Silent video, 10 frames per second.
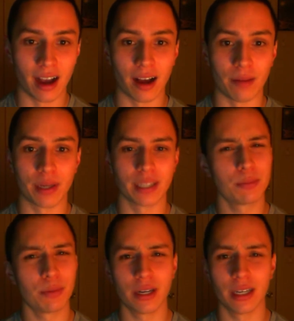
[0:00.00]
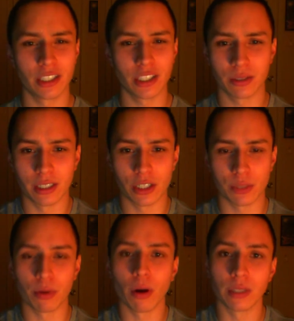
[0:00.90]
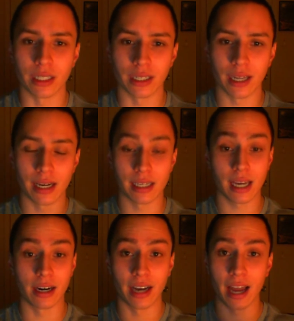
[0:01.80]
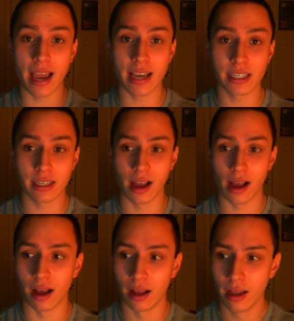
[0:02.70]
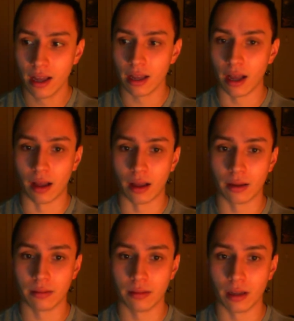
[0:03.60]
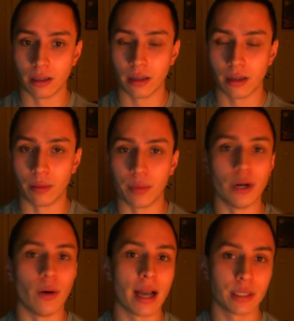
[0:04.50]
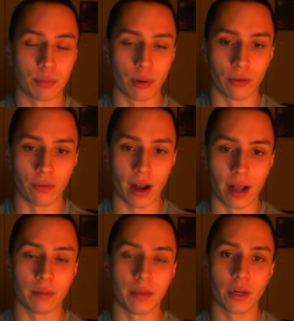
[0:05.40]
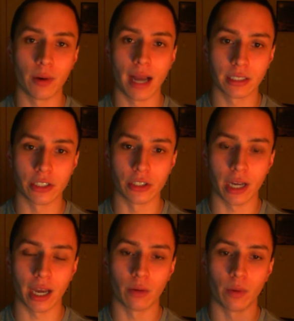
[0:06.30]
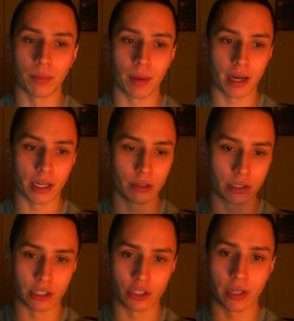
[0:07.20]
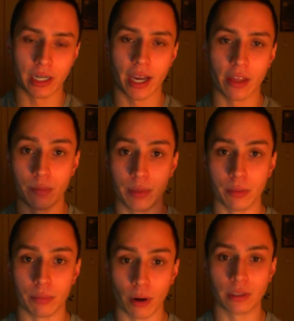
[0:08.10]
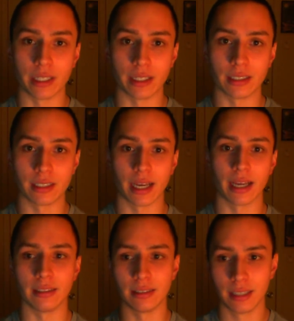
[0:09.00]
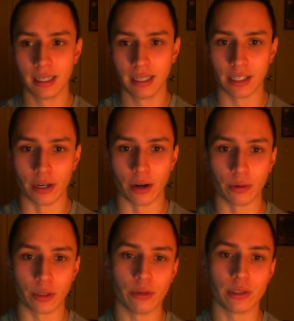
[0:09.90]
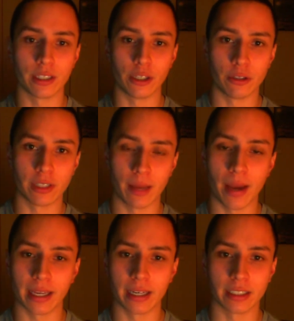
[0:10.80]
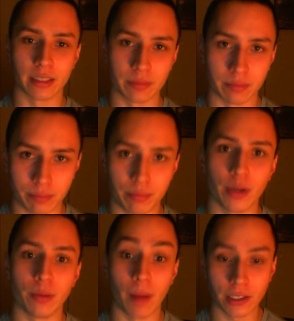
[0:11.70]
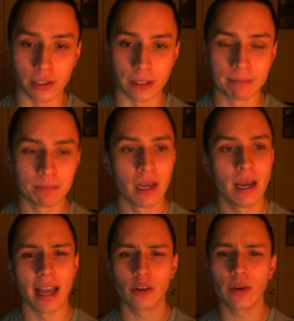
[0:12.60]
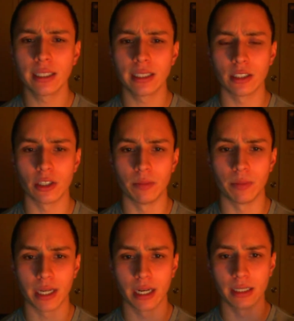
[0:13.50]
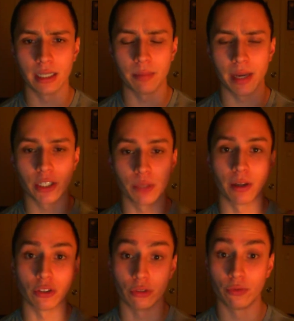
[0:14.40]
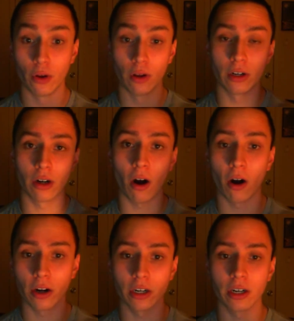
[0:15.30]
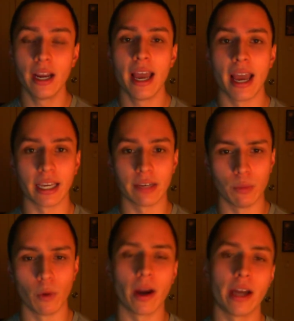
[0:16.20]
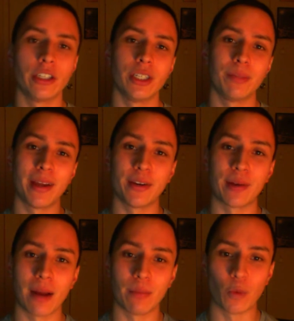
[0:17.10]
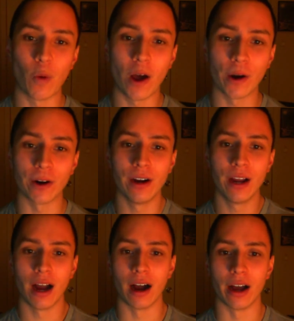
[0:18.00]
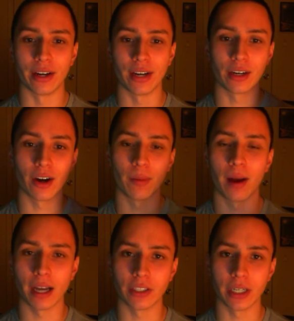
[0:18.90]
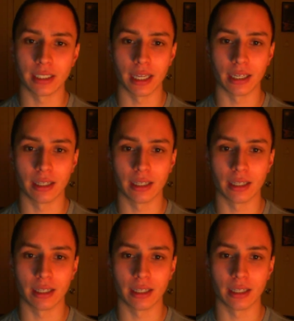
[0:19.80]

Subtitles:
because it's just protein, and it's got a nice amino acid profile, and amino acids are kind of what your body uses to string together to build proteins, and using that mechanism build muscle. And creatine's good because it makes your muscles fuller, harder, and gives you more energy depending on how much water and carbohydrates that